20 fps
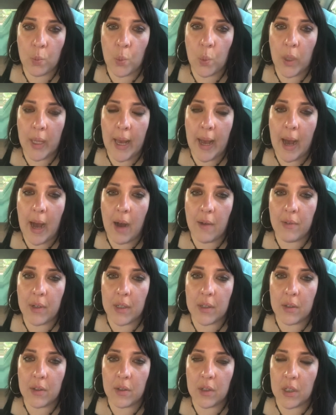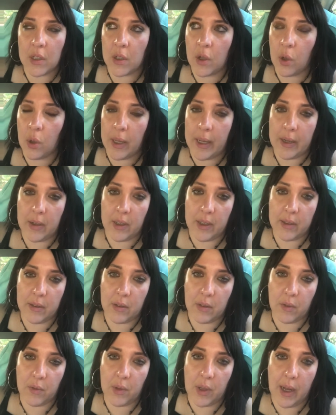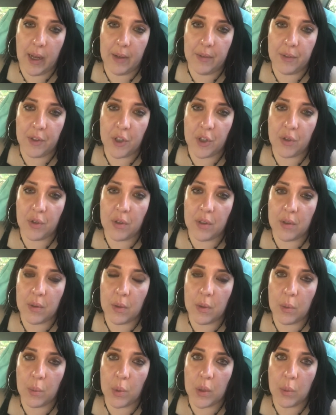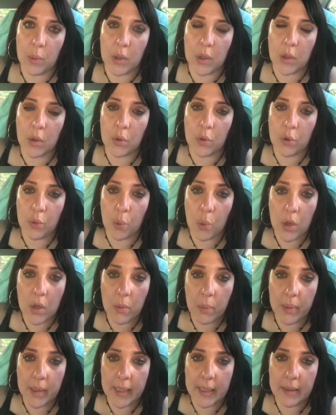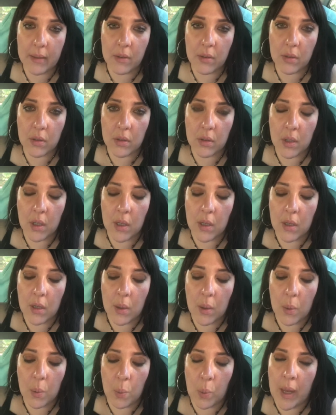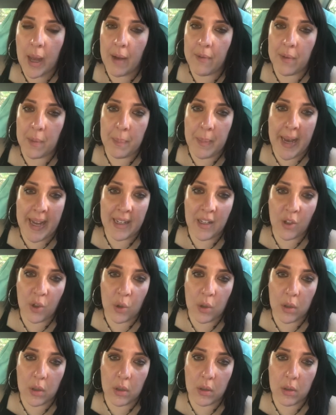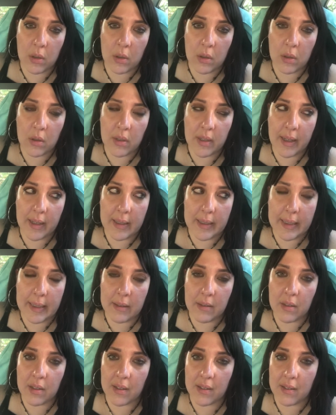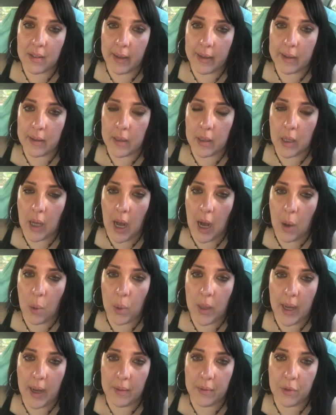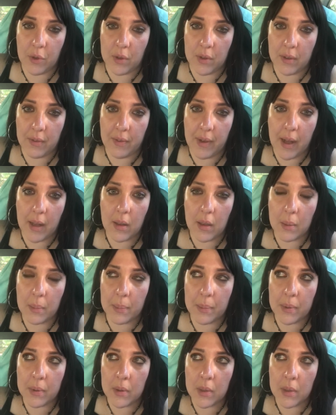we have it in all areas of life. Just when we go to workplace, we have a manual telling us exactly how we have to develop